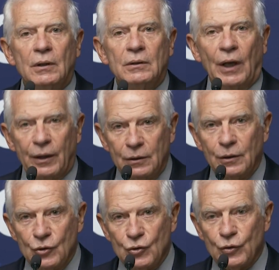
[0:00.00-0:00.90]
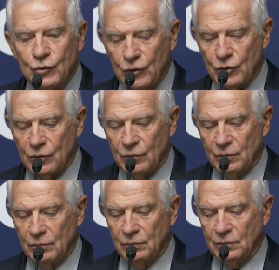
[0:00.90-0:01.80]
Targeting churches,
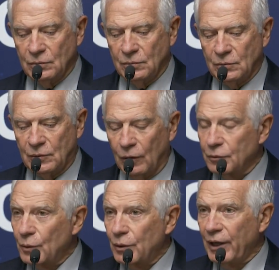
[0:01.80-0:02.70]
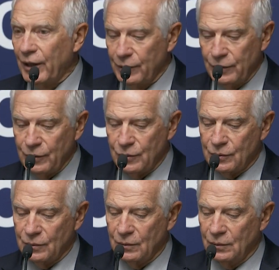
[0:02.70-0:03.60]
cultural
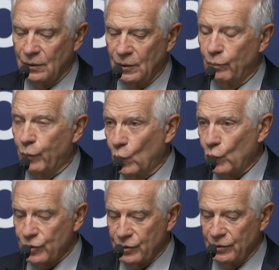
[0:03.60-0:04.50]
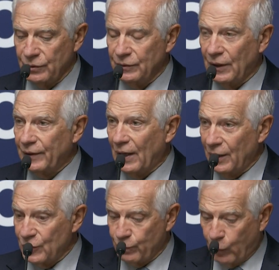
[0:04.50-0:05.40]
heritage, ports that are
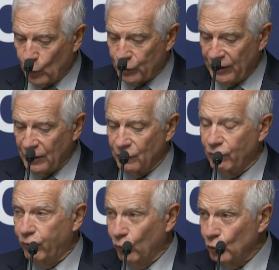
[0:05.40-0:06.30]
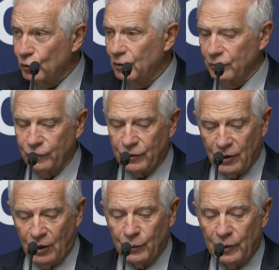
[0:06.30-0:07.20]
exporting food for
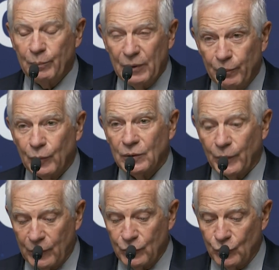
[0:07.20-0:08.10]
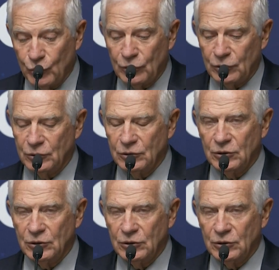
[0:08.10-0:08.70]
hungry people around the world.